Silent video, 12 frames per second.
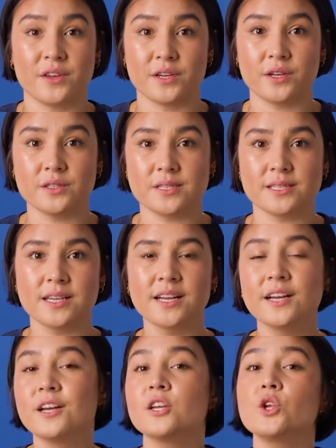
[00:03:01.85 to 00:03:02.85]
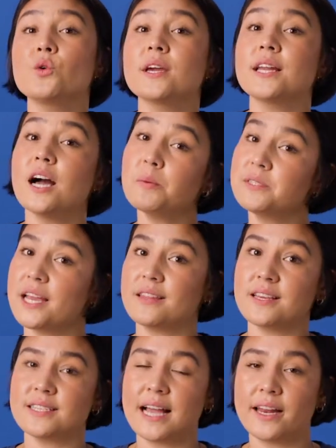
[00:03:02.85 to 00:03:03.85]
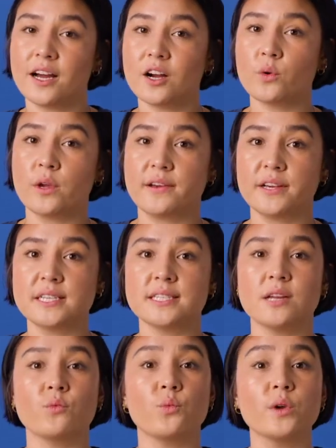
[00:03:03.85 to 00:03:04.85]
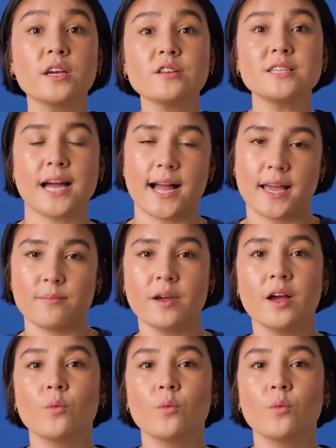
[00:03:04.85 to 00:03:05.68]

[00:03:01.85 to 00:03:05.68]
fields. You can update these ad hoc queries in real time